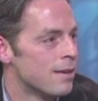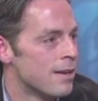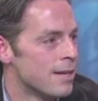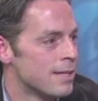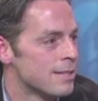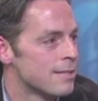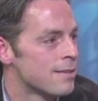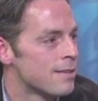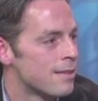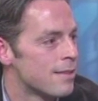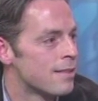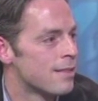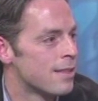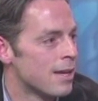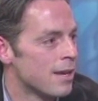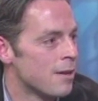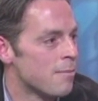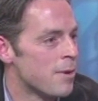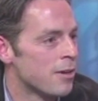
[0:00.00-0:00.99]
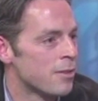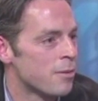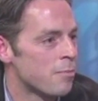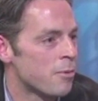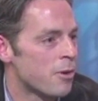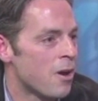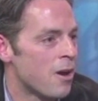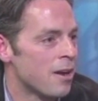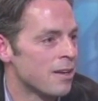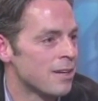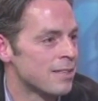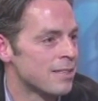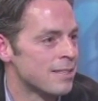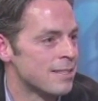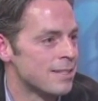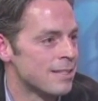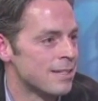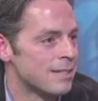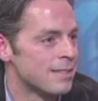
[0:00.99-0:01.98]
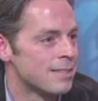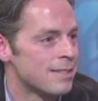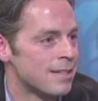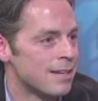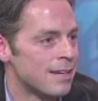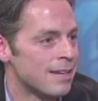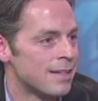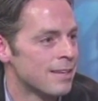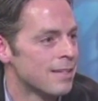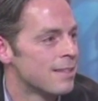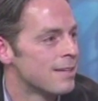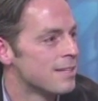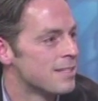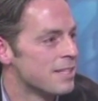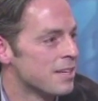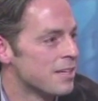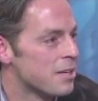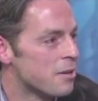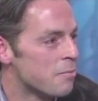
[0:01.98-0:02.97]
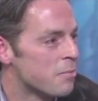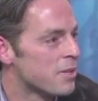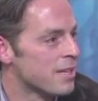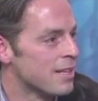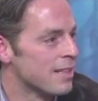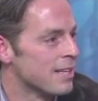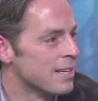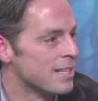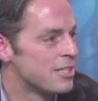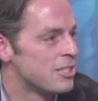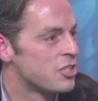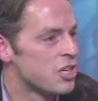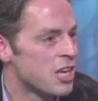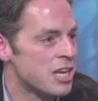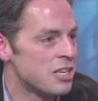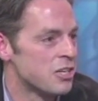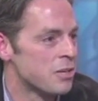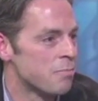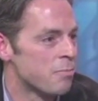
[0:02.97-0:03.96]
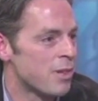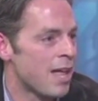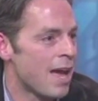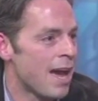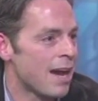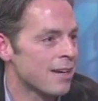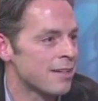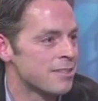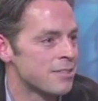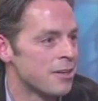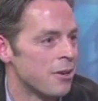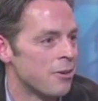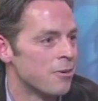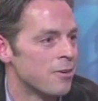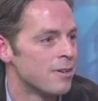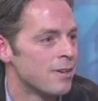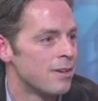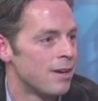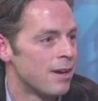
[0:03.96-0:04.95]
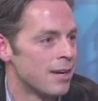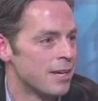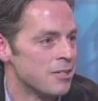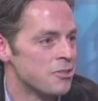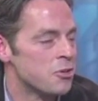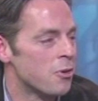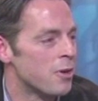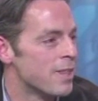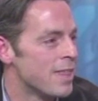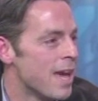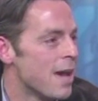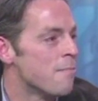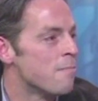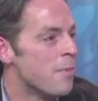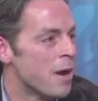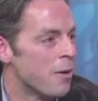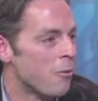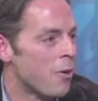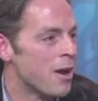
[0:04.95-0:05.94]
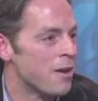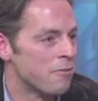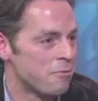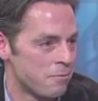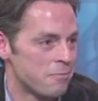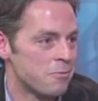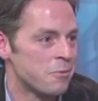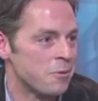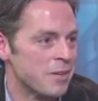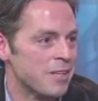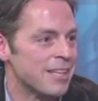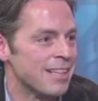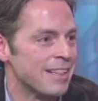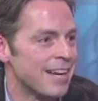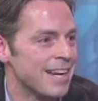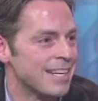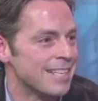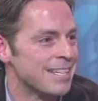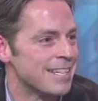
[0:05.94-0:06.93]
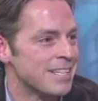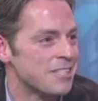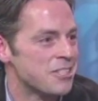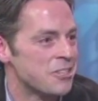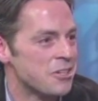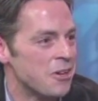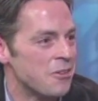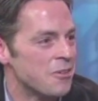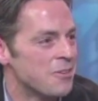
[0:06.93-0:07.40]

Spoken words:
nice thing about the product, is it didn't completely change it black. So I enjoyed that. My wife really liked it. So